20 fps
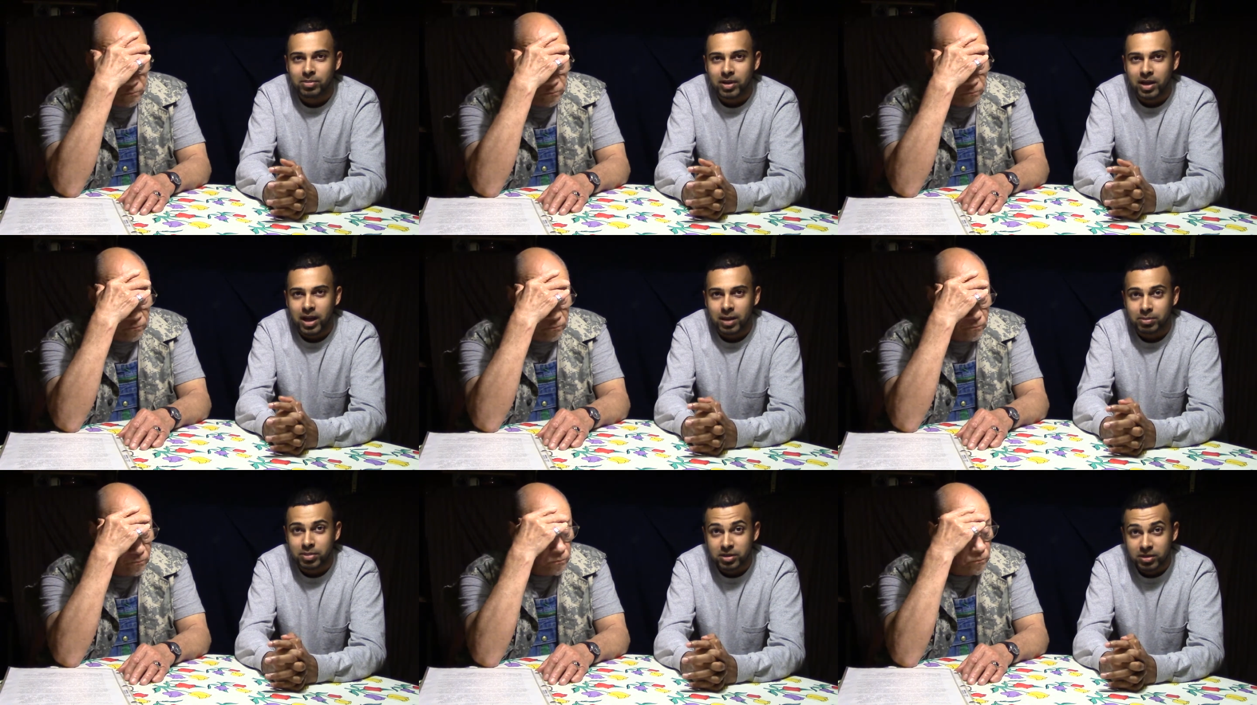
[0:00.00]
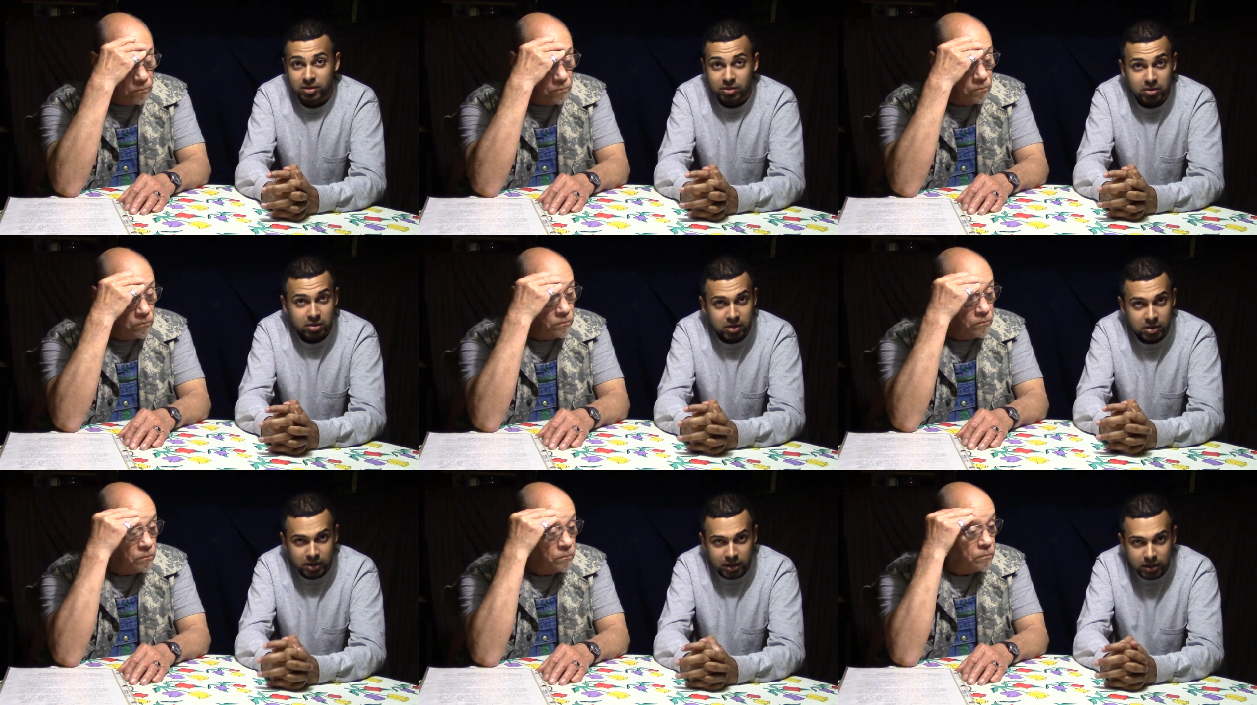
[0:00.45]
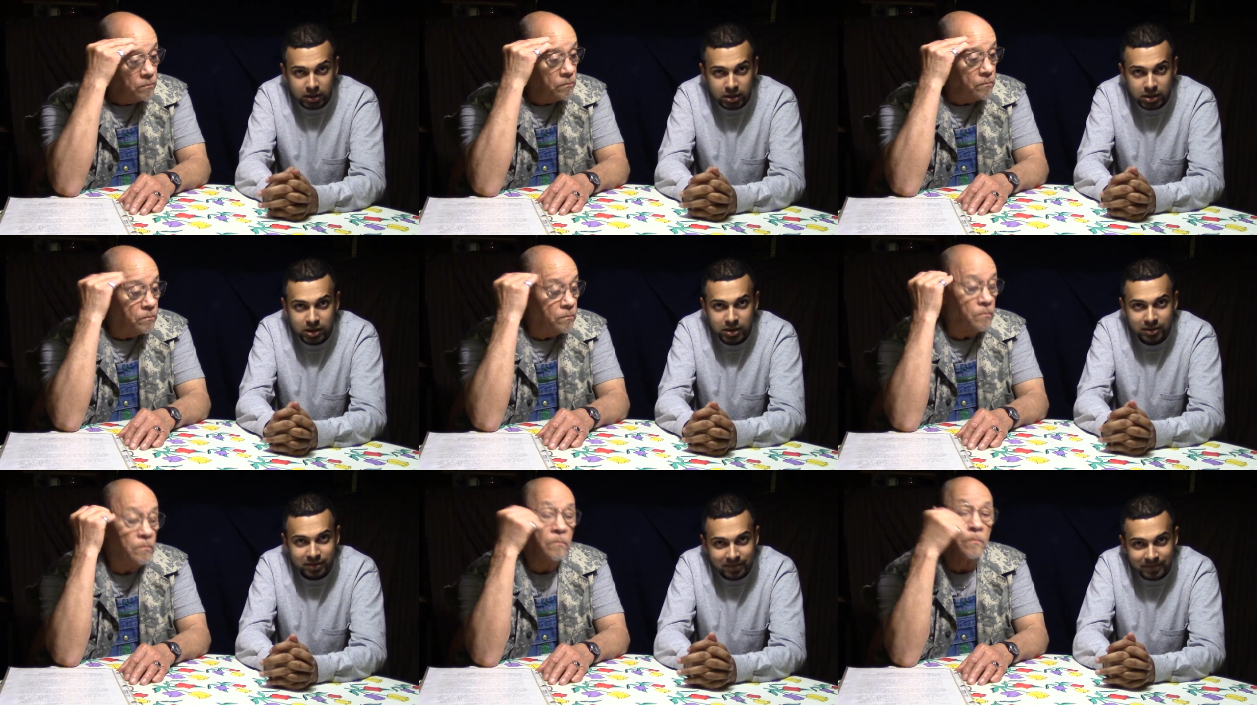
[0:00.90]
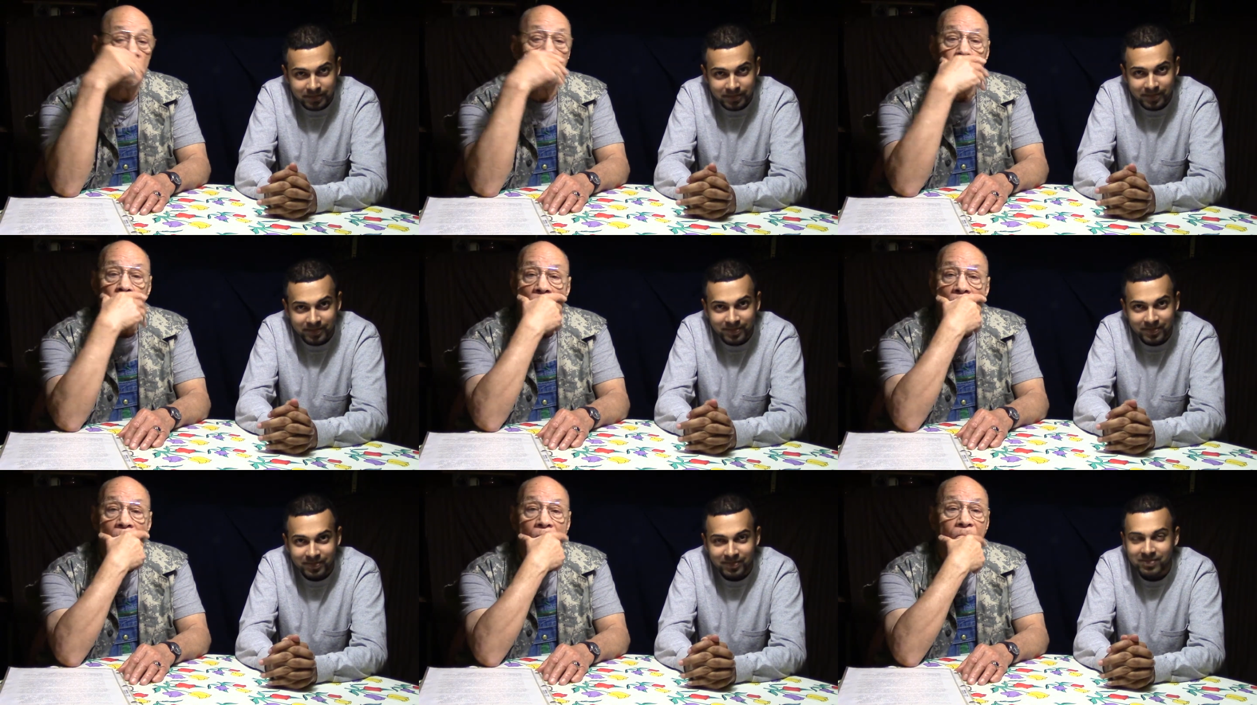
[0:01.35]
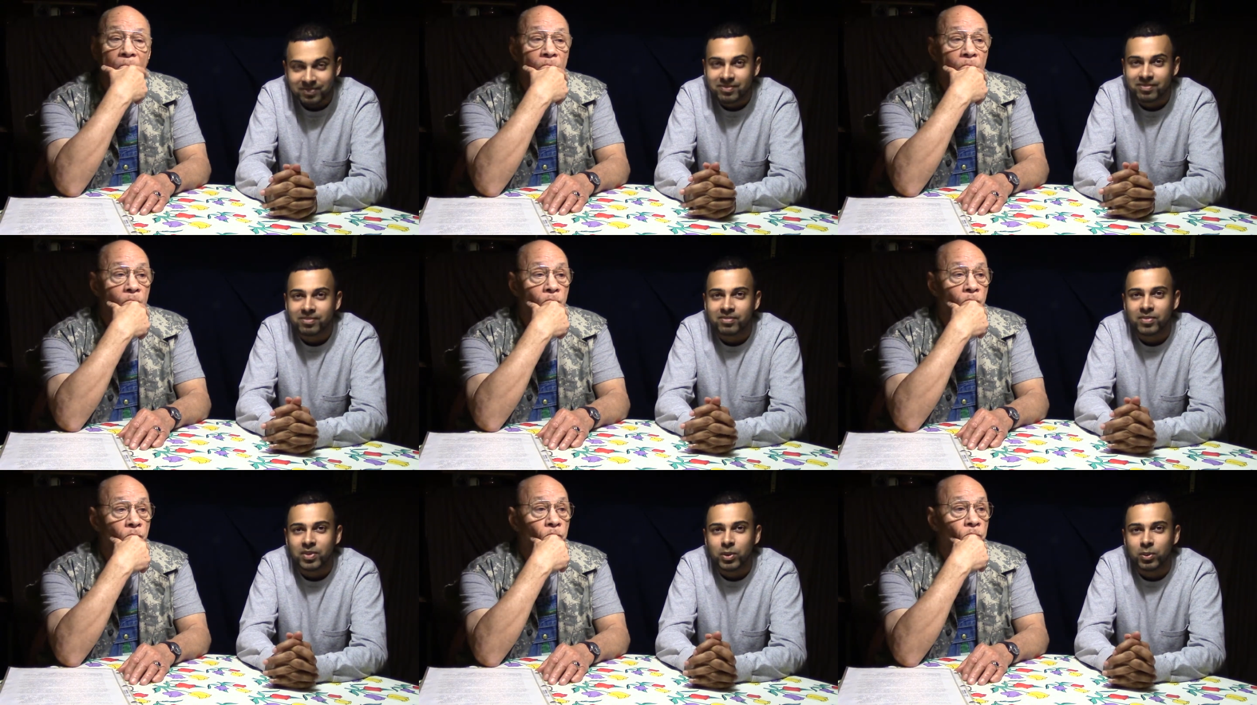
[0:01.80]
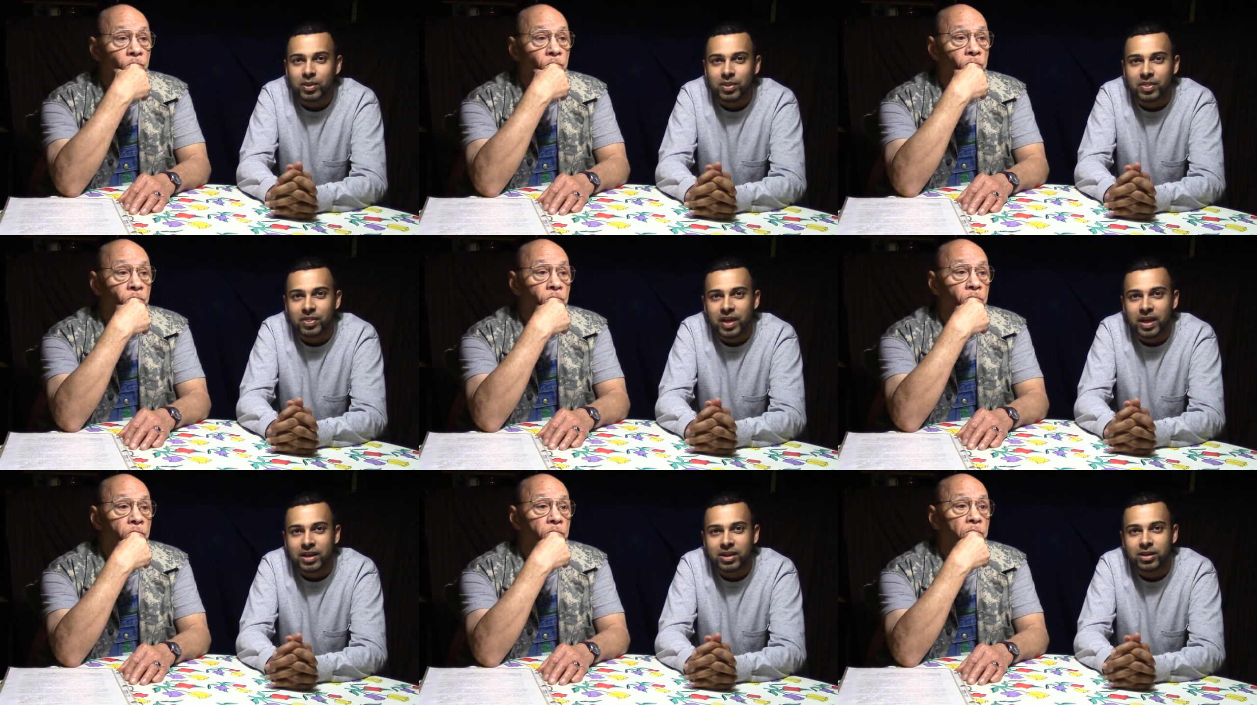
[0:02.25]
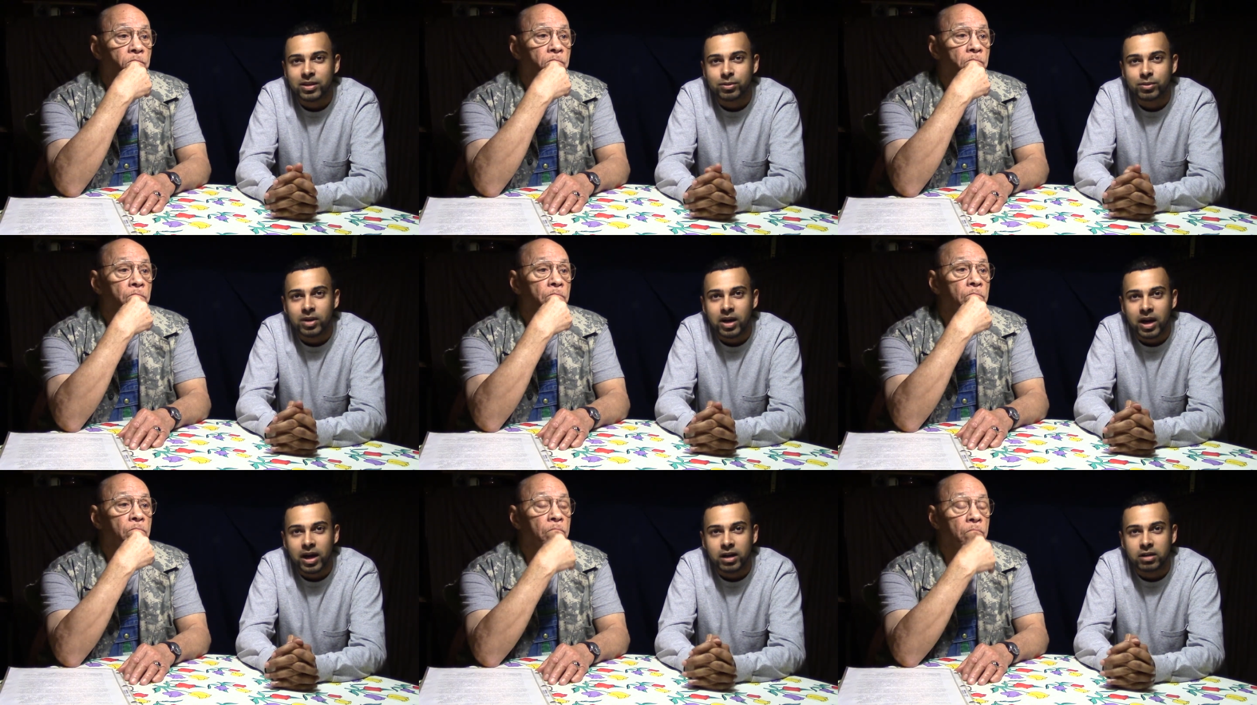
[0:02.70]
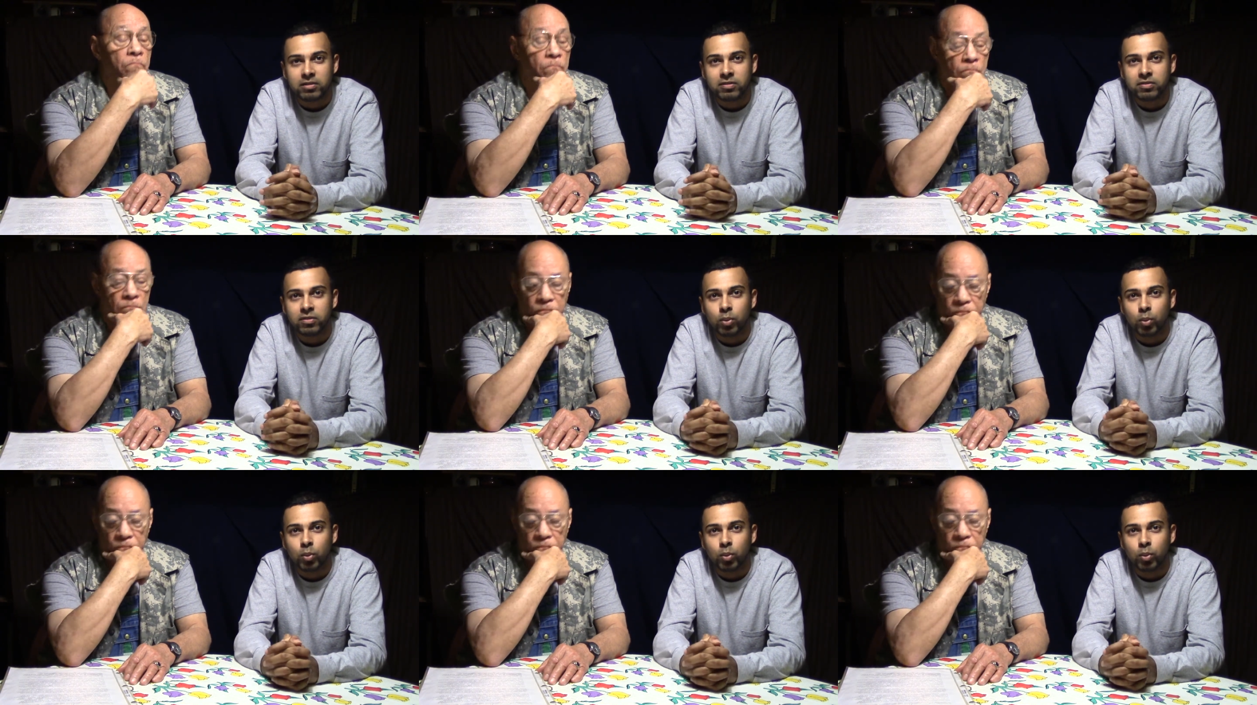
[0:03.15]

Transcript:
Speaker 1: episode 6. Thank you guys for